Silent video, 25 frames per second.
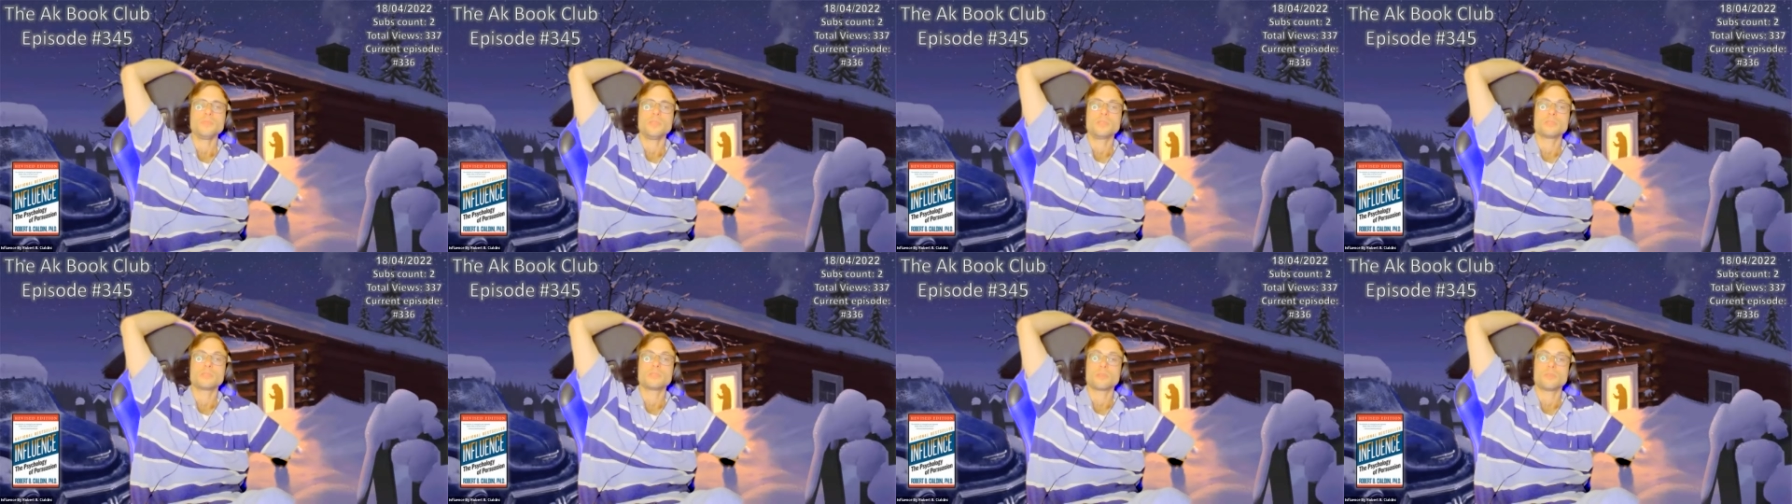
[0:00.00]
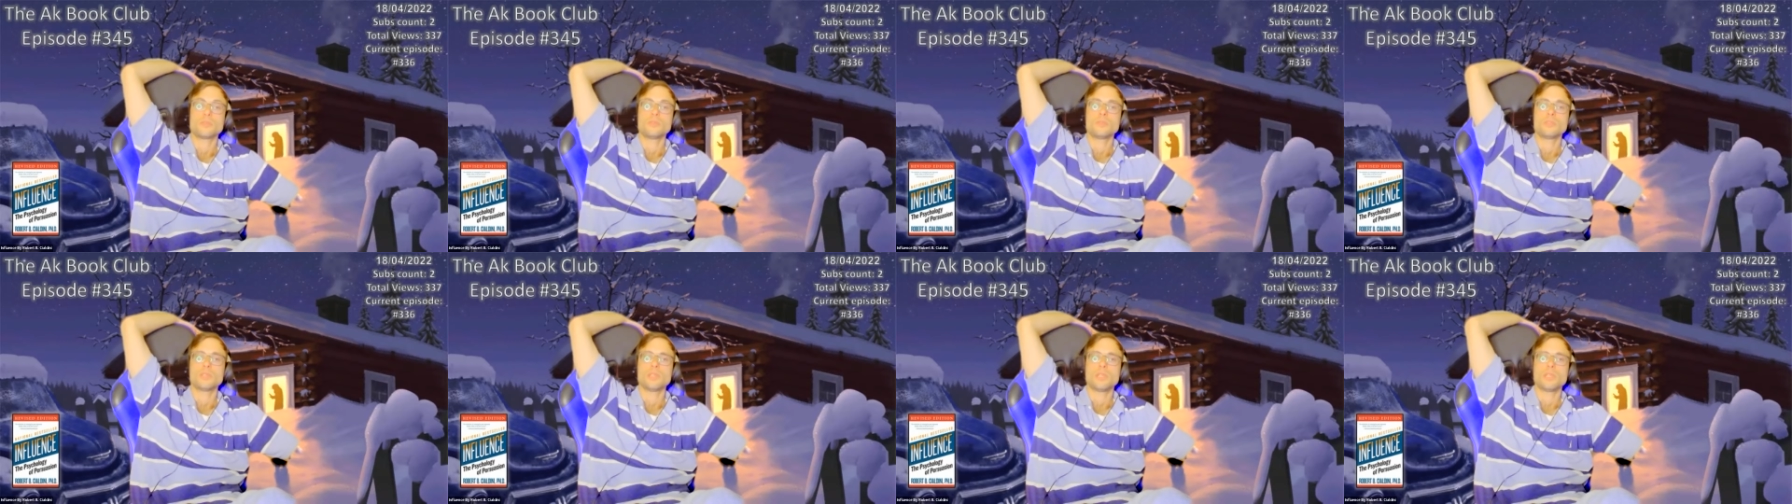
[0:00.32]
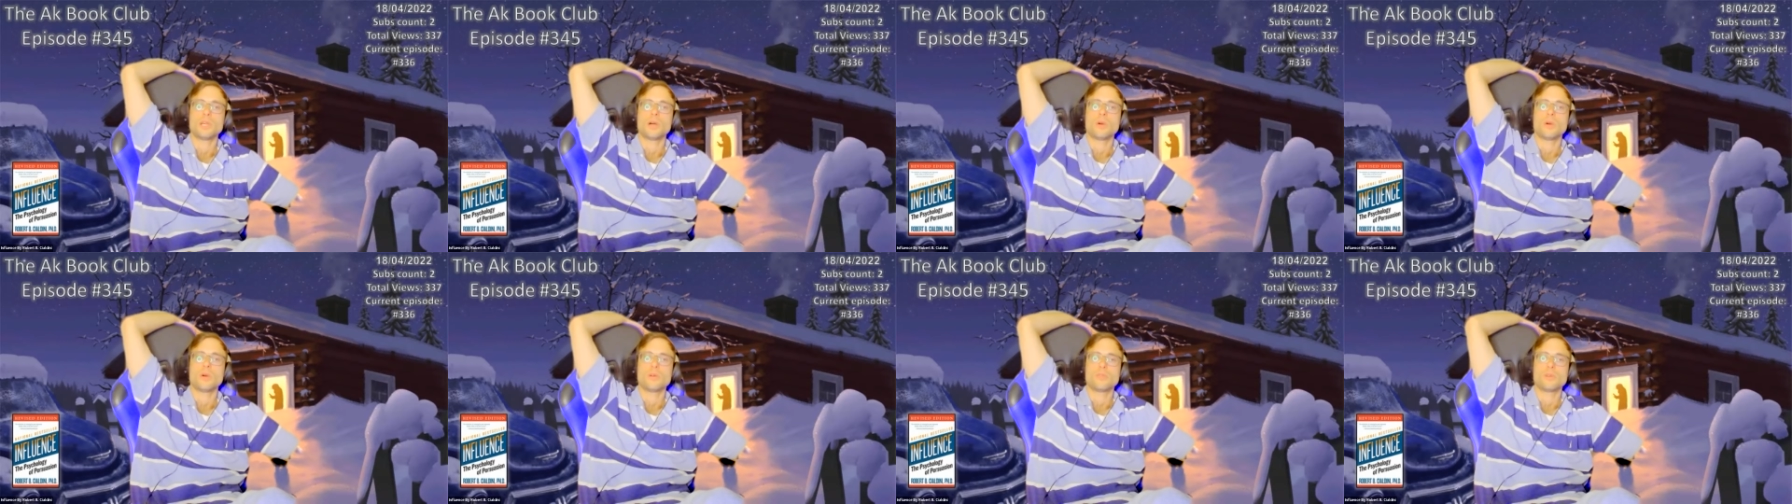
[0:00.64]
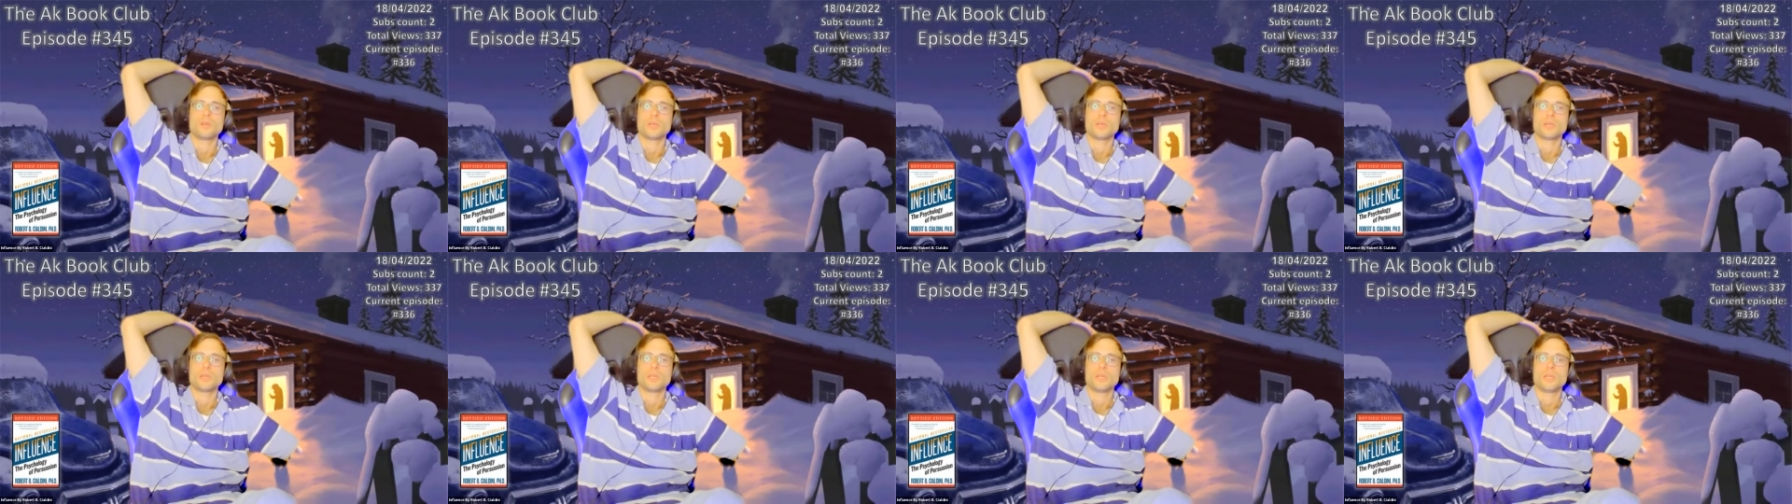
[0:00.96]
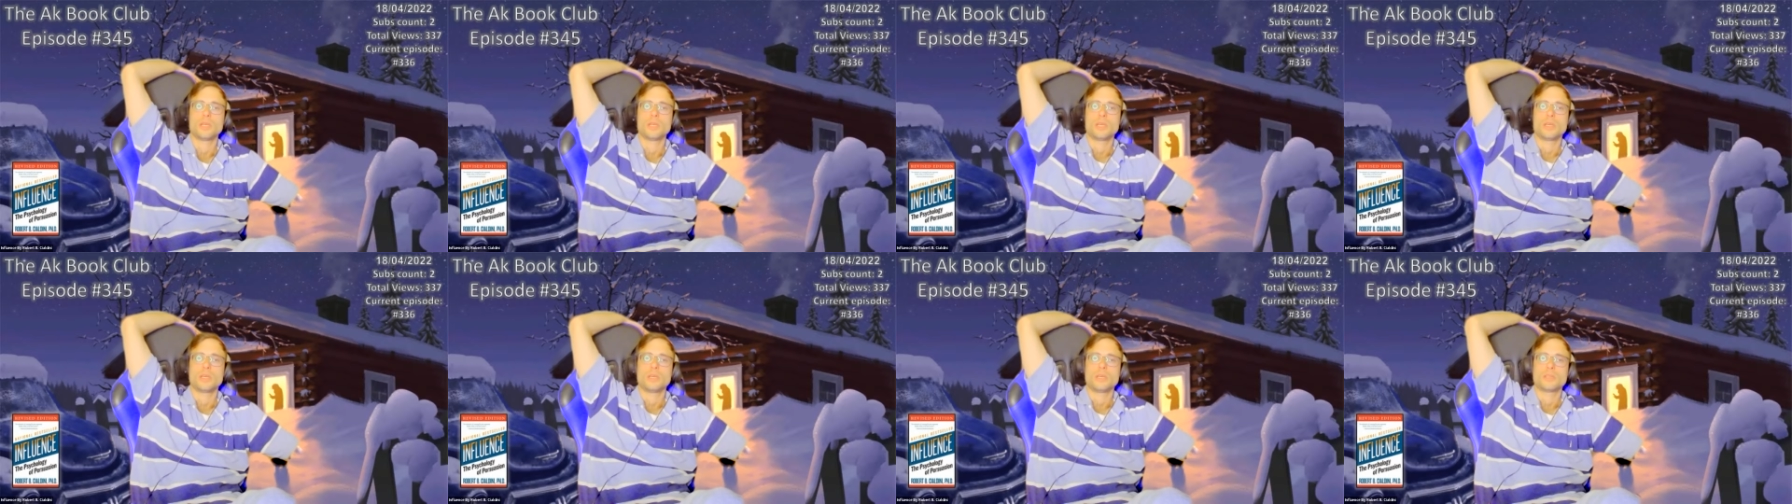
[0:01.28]
The good deal, however,
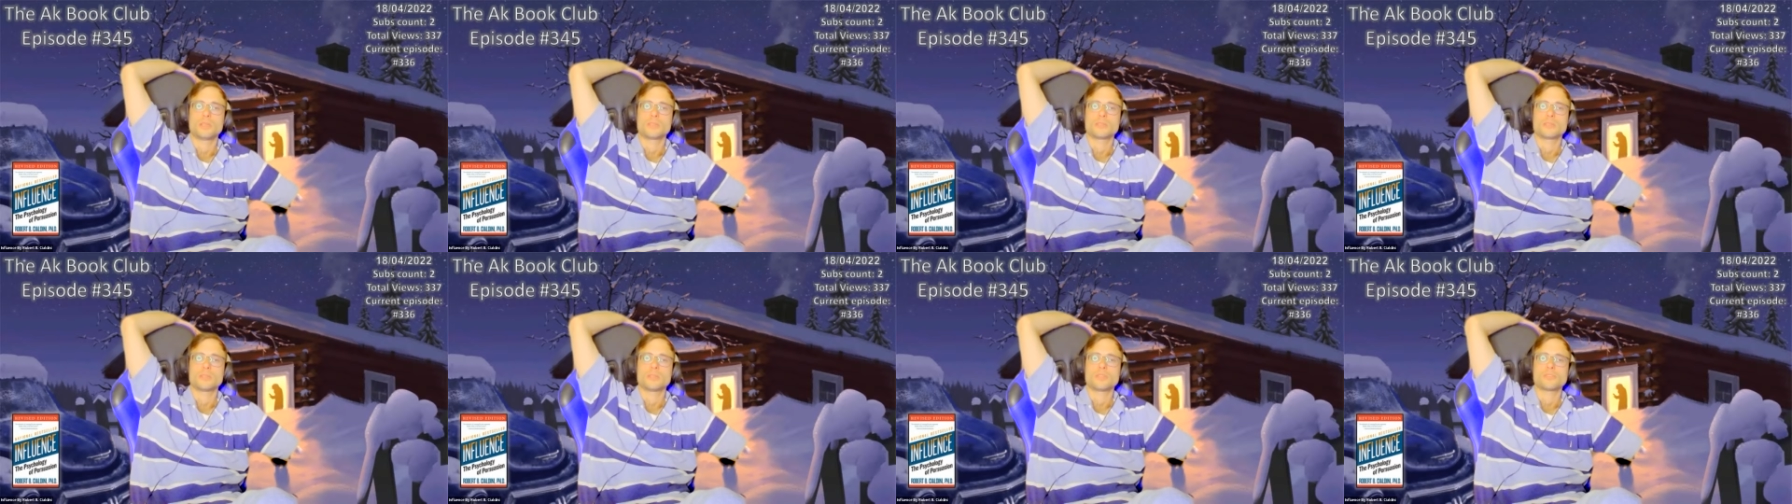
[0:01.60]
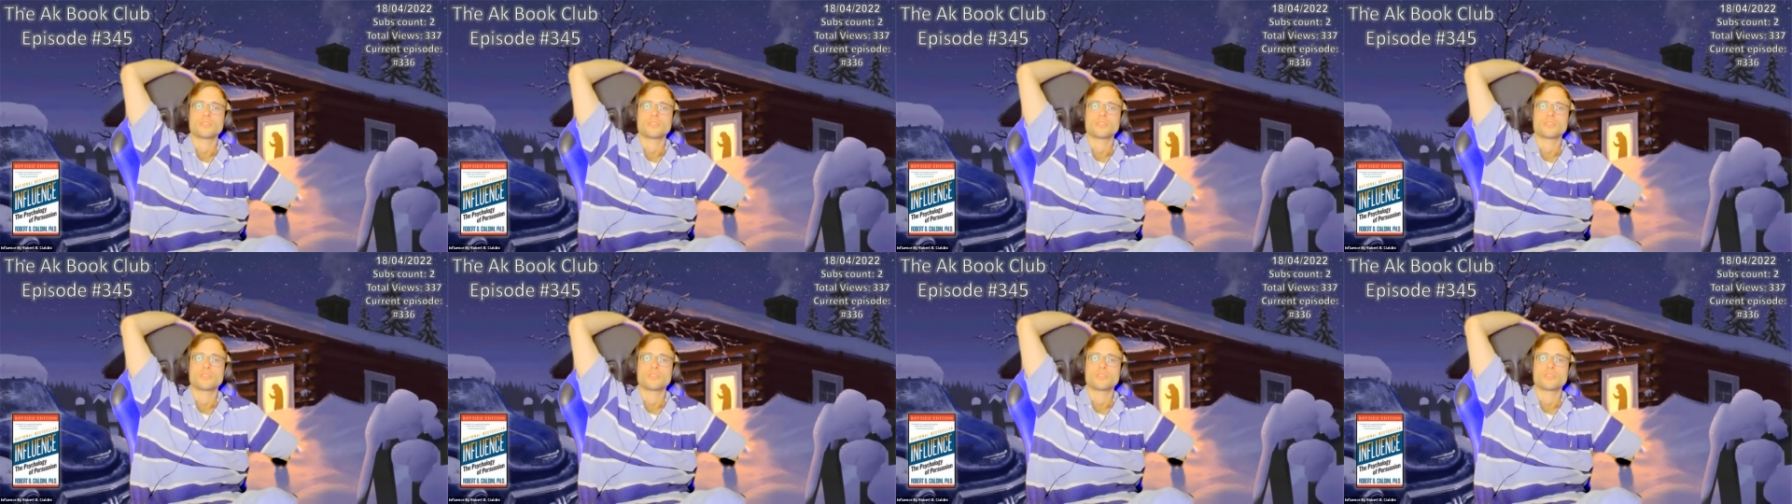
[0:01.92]
is not